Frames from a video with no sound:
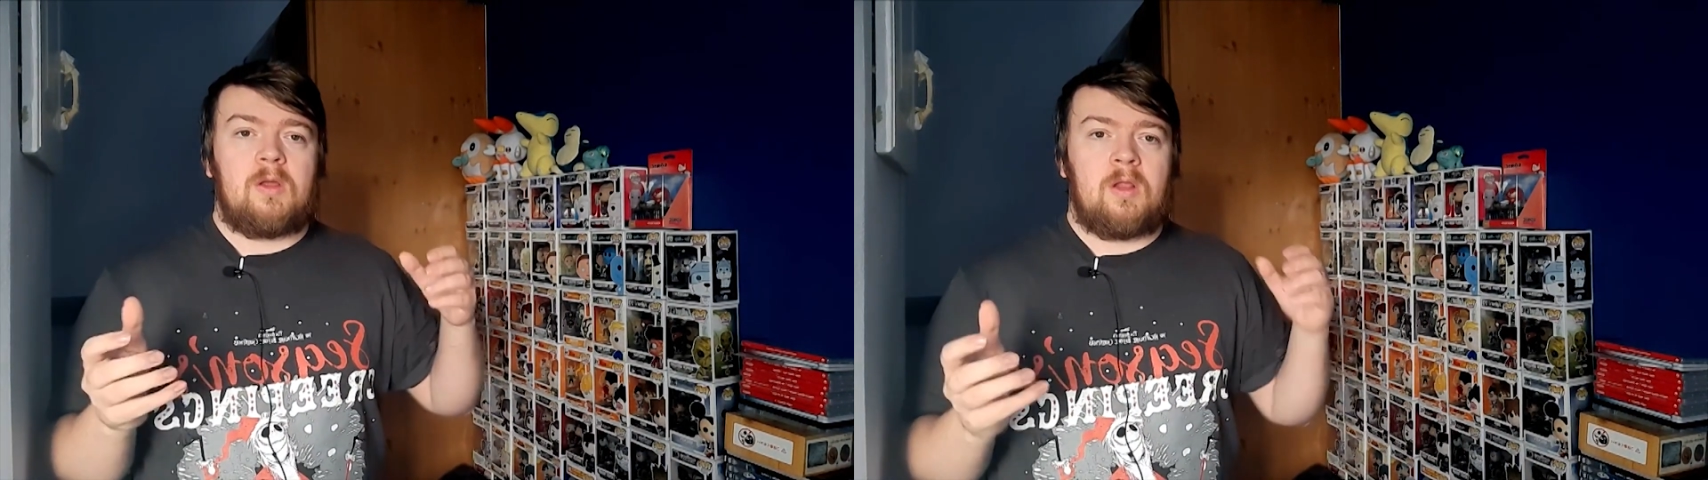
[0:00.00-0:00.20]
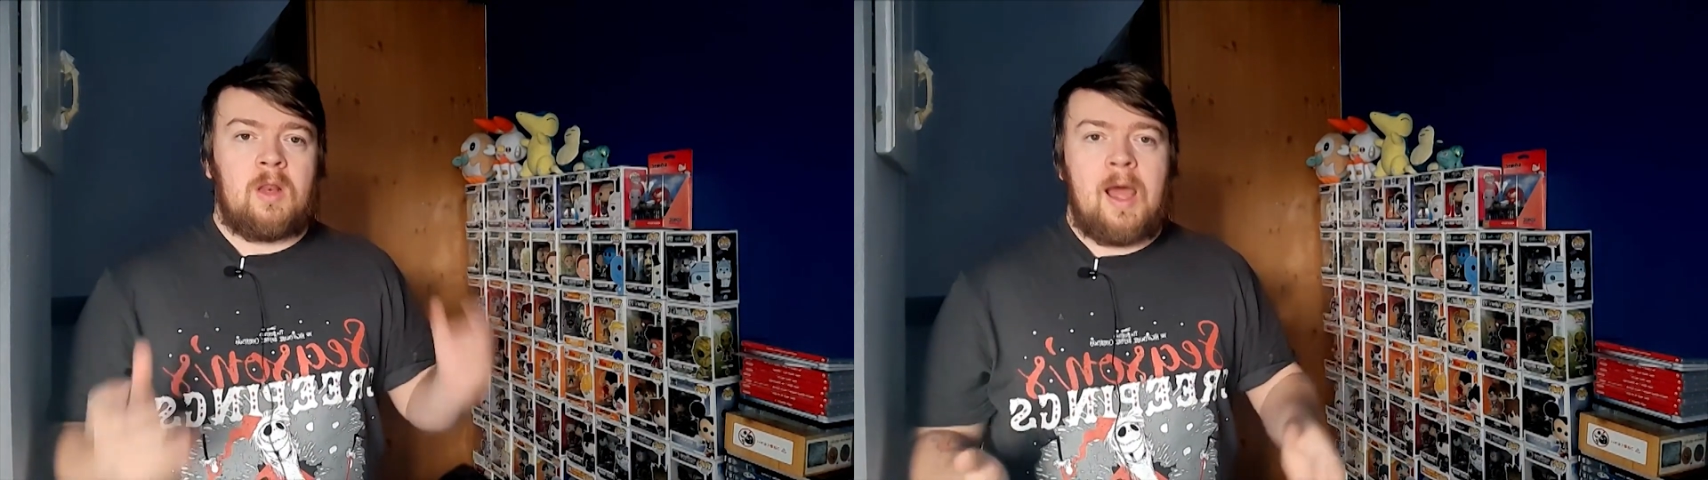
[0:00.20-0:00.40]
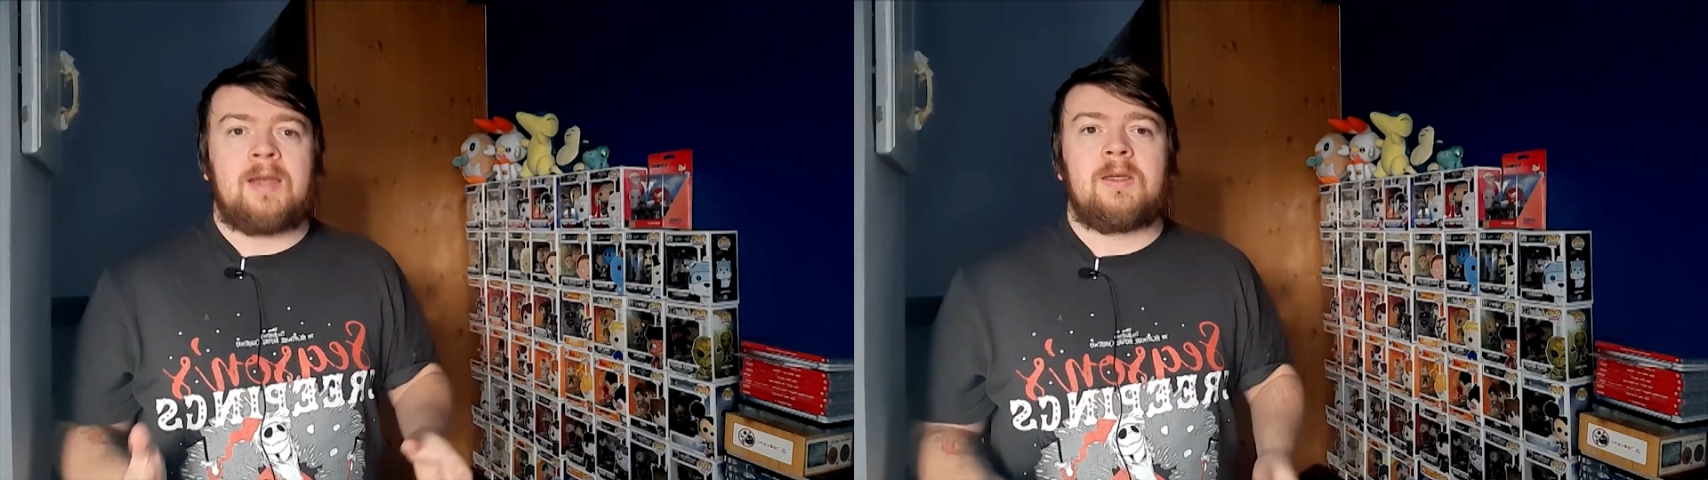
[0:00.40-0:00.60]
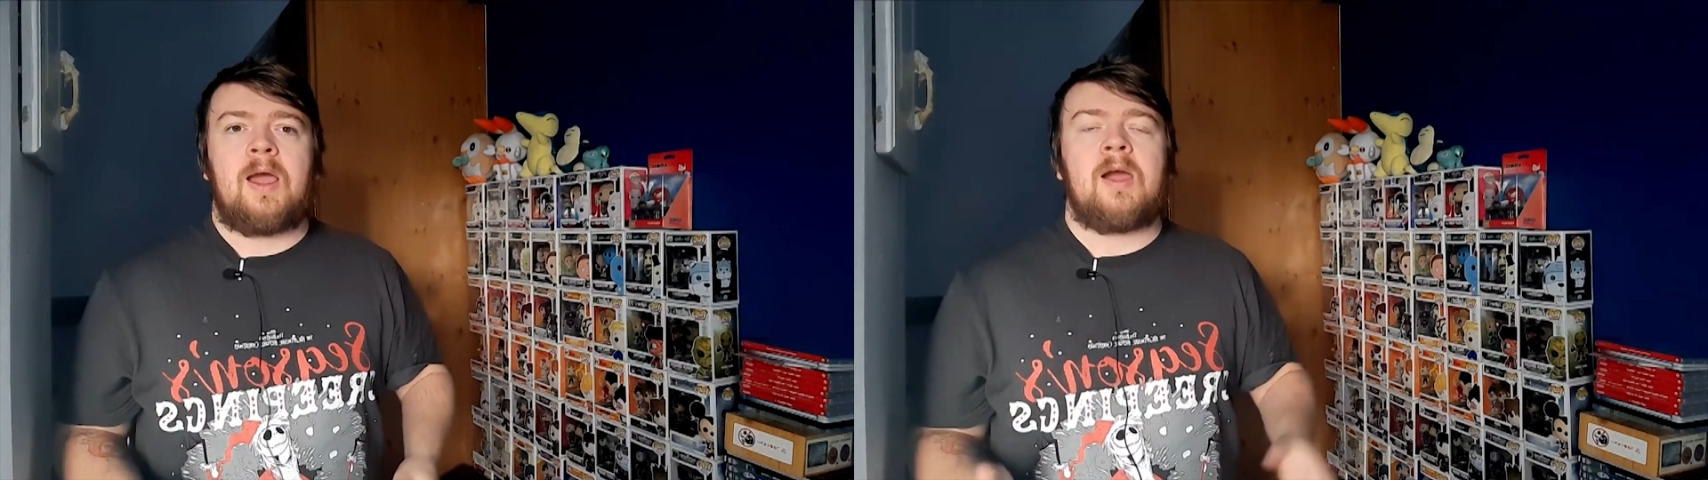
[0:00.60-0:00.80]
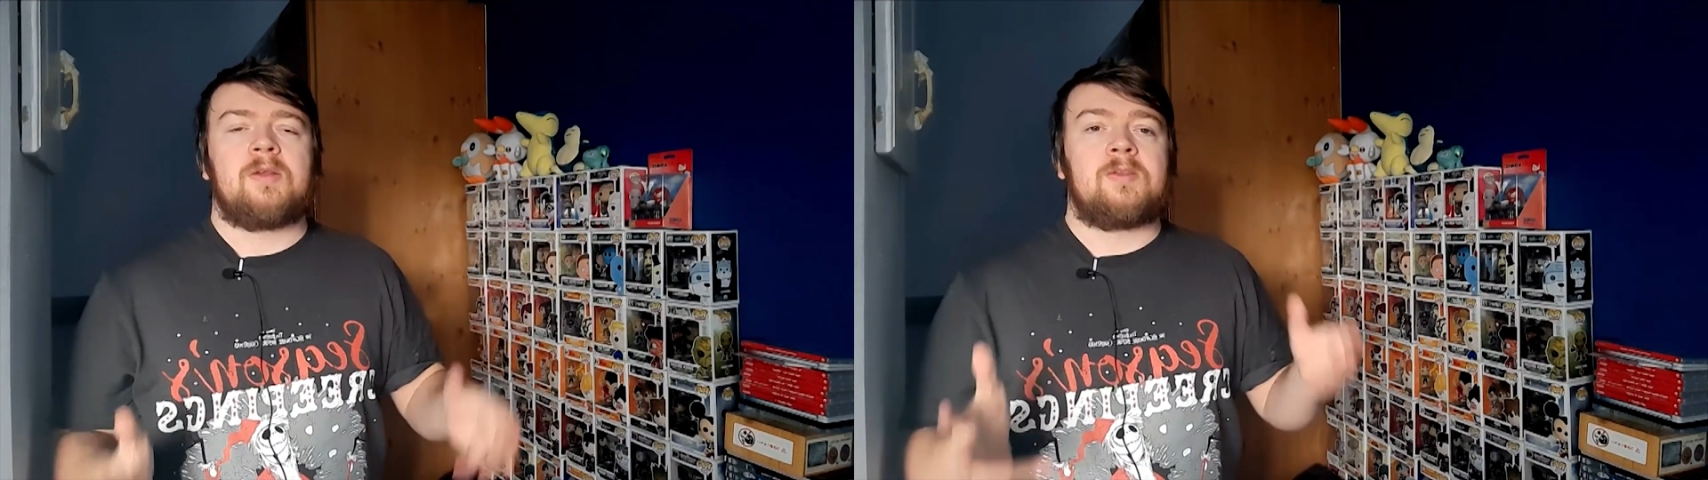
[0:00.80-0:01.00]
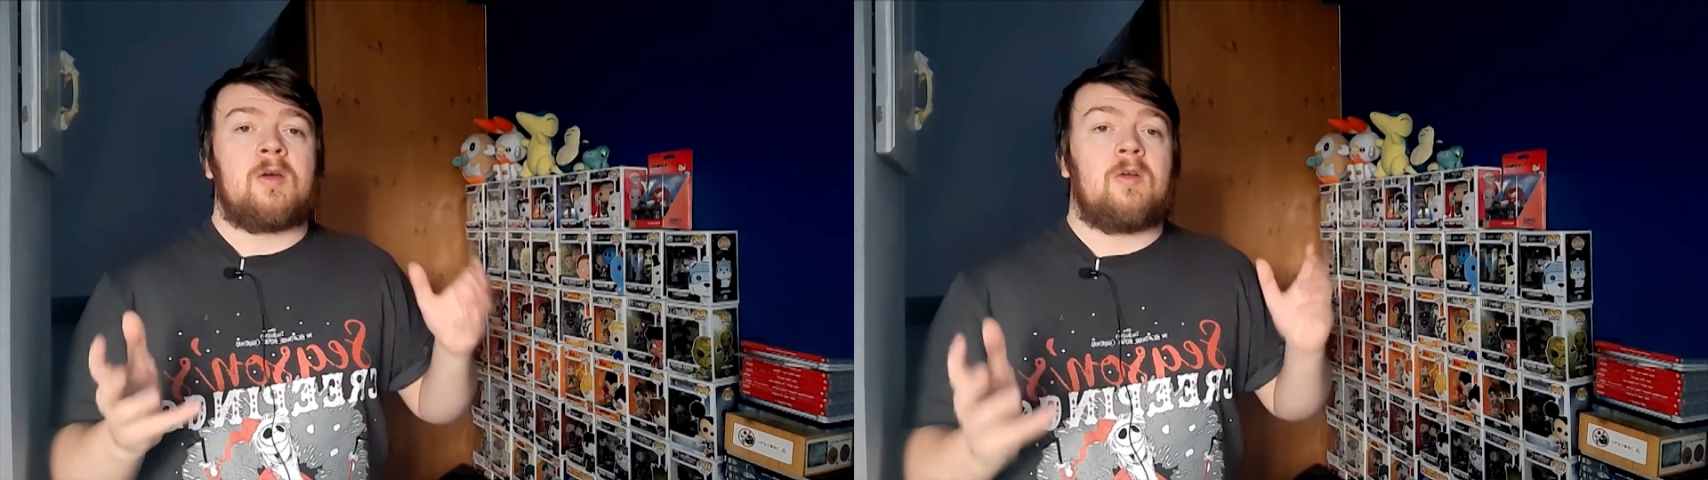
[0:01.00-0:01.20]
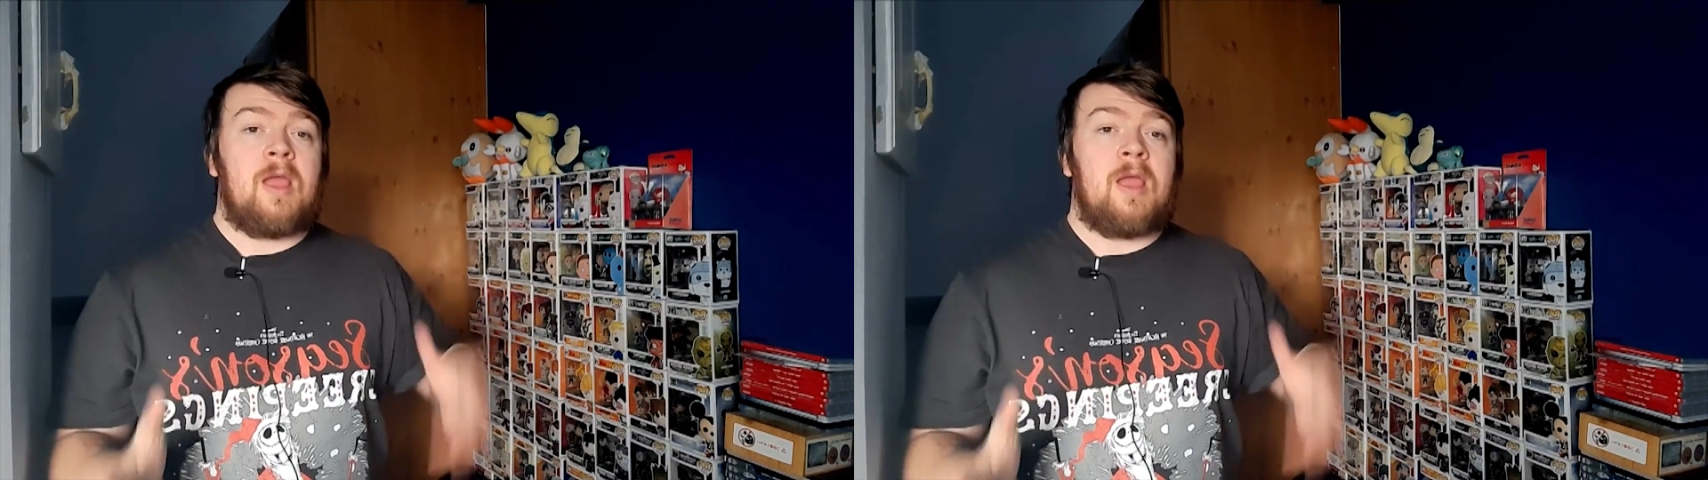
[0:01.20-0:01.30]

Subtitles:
land cards that are